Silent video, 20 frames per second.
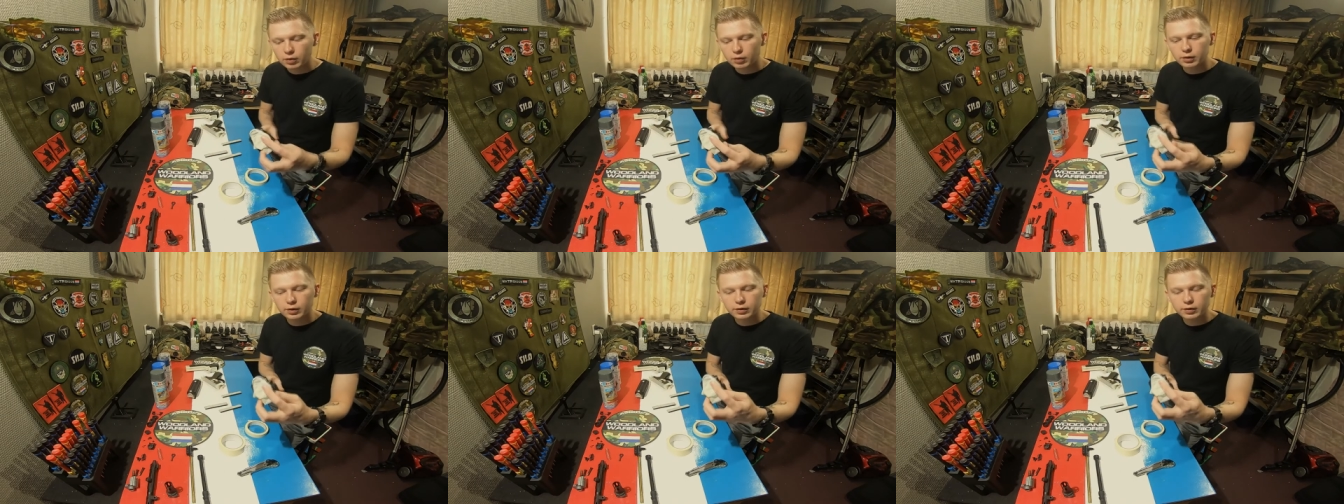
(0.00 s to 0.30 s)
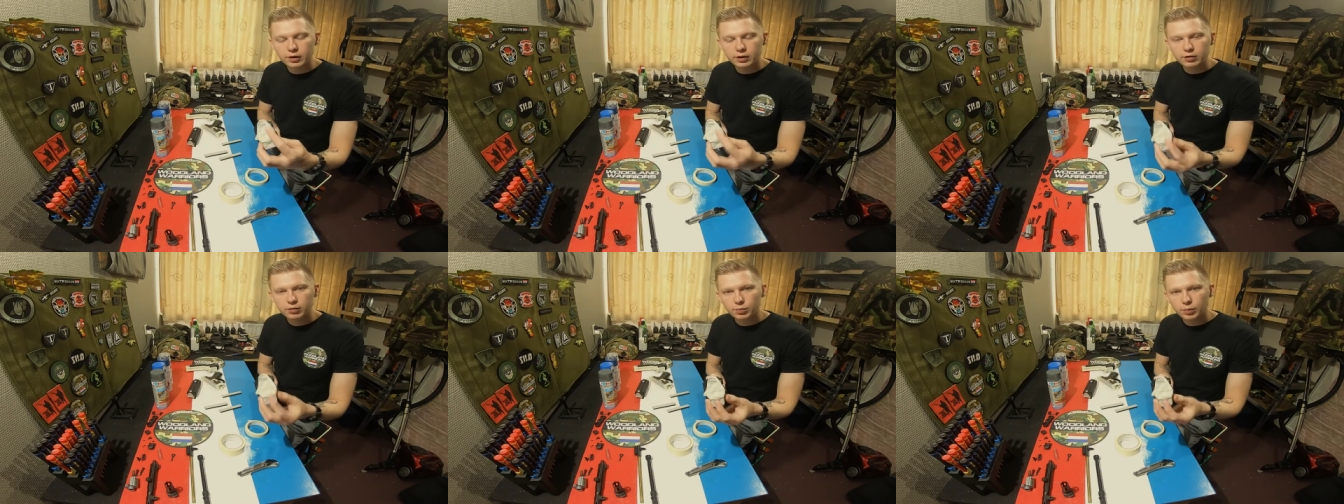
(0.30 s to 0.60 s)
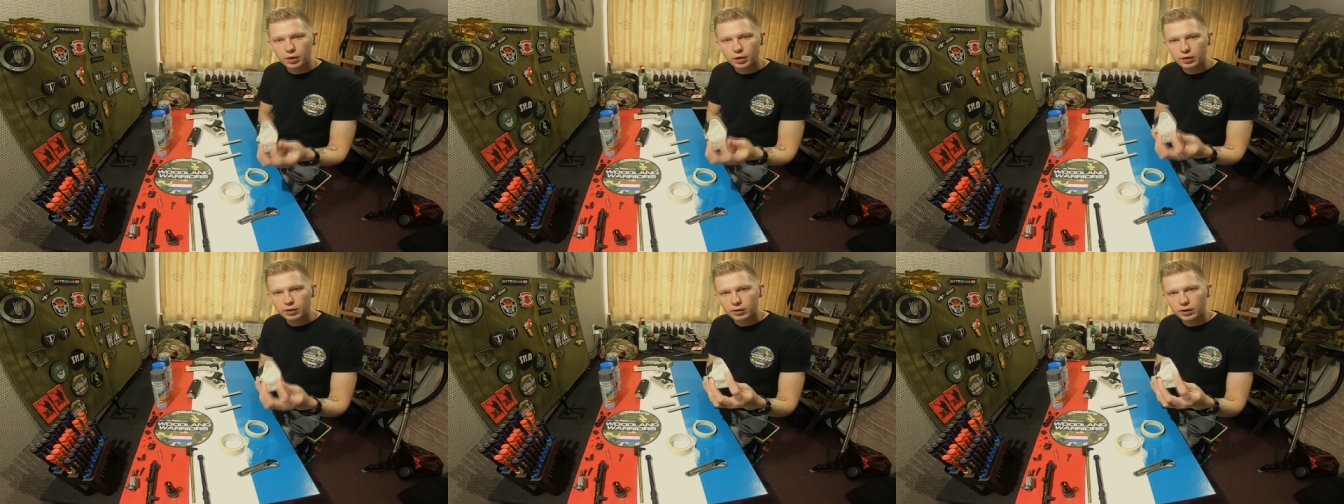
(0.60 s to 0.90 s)
only this
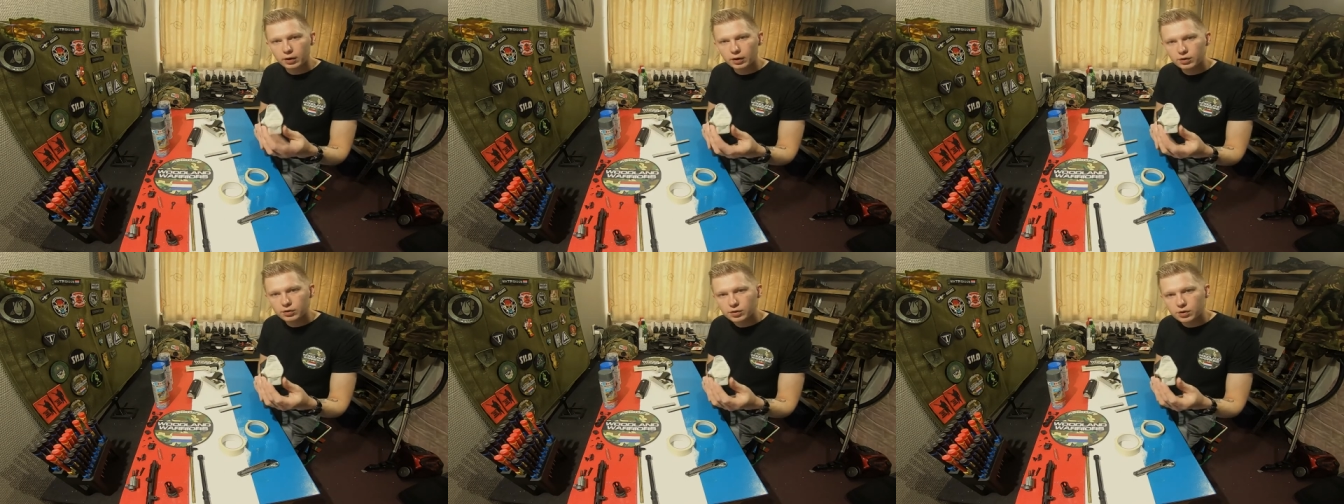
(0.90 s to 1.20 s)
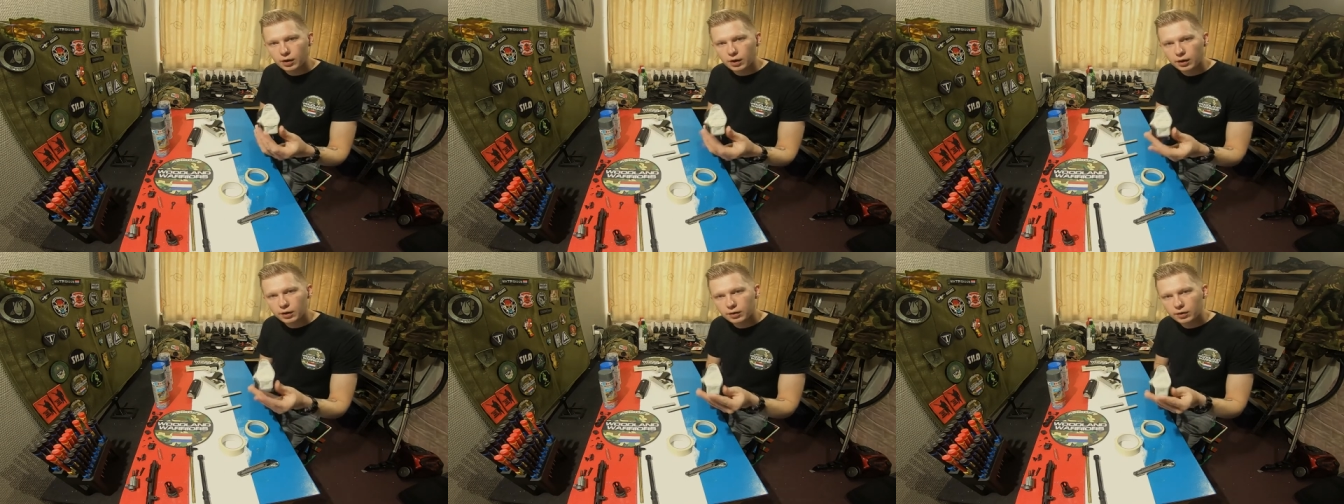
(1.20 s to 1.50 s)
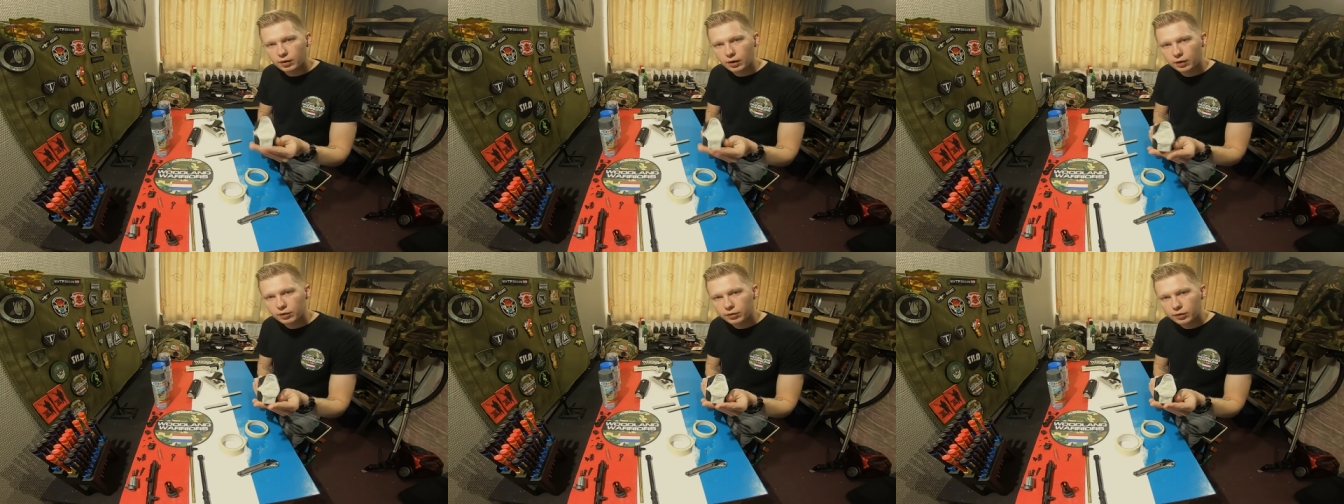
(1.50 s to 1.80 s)
part, the inside,
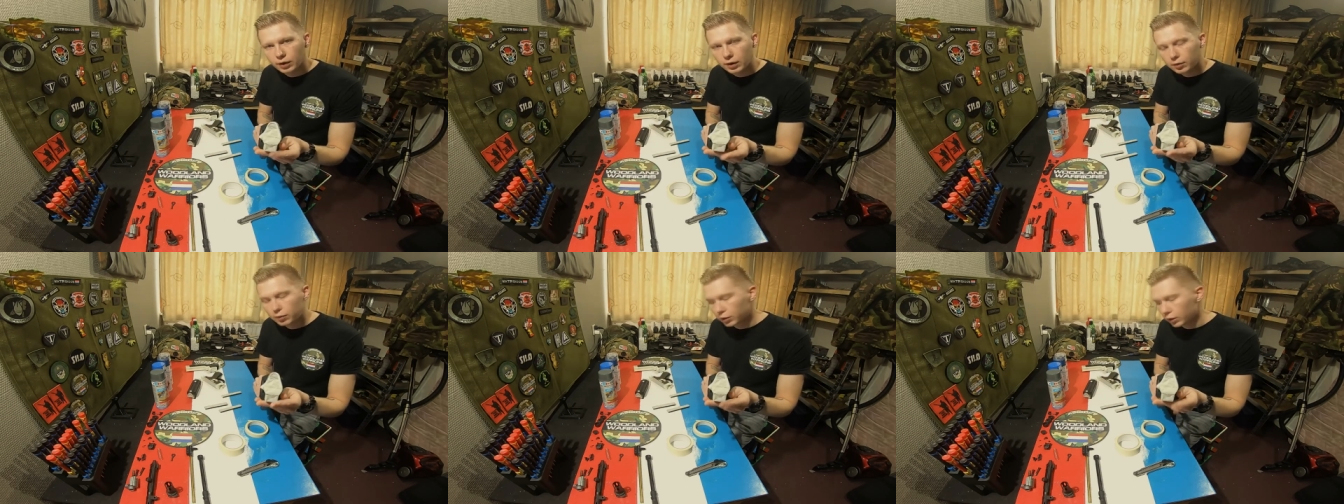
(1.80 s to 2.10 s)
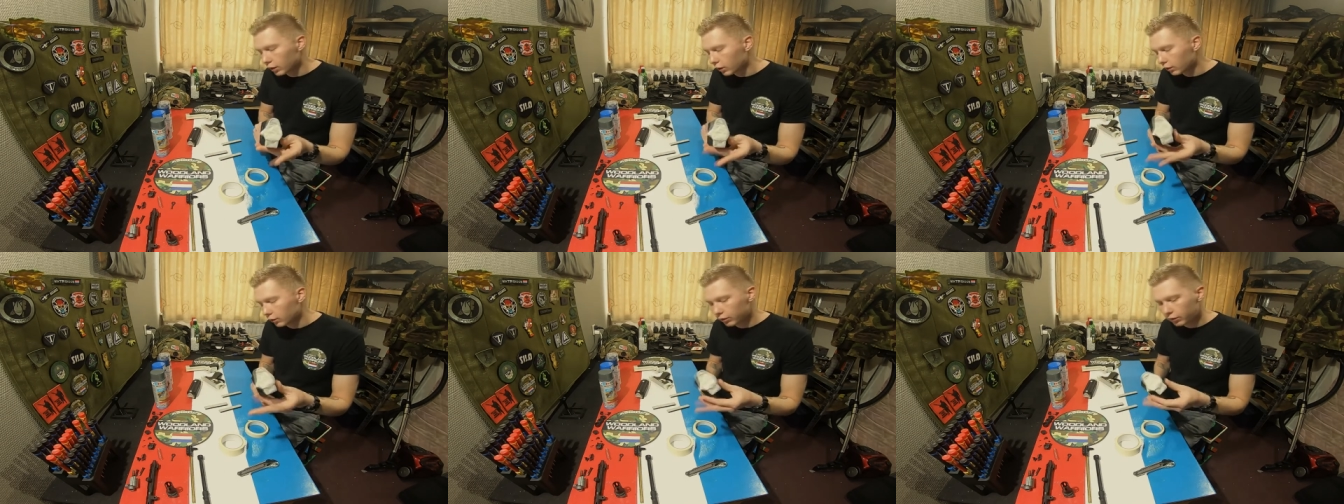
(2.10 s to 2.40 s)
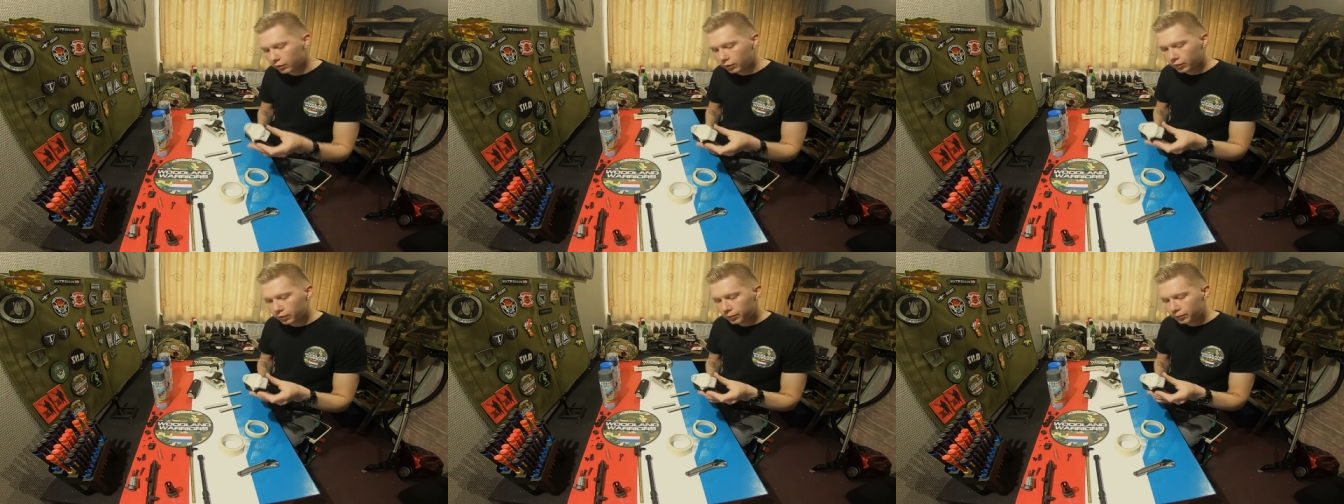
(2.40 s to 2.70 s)
I've taped
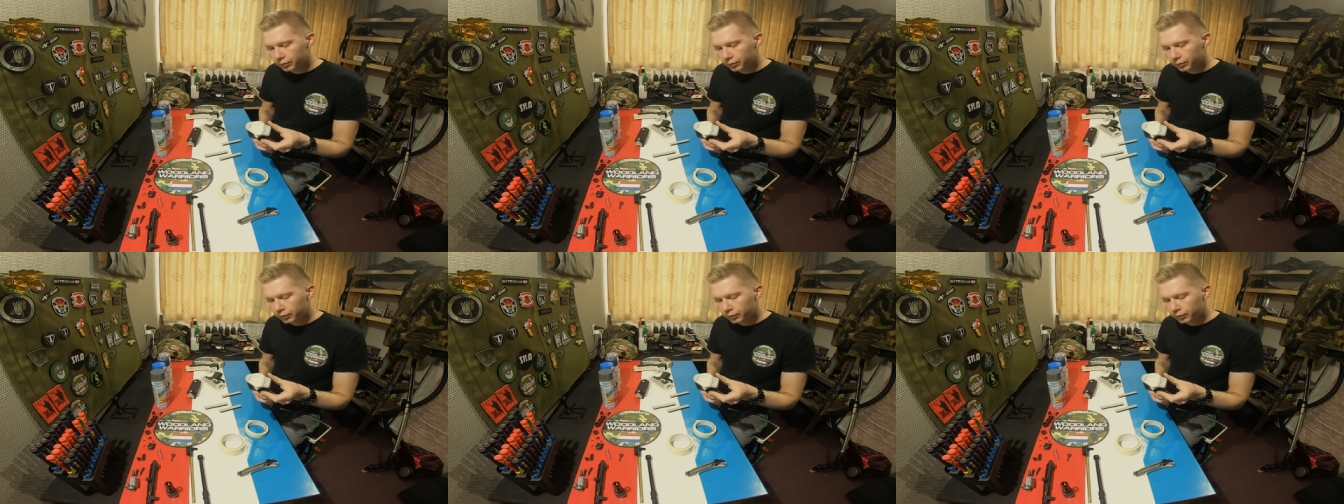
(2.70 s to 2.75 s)
off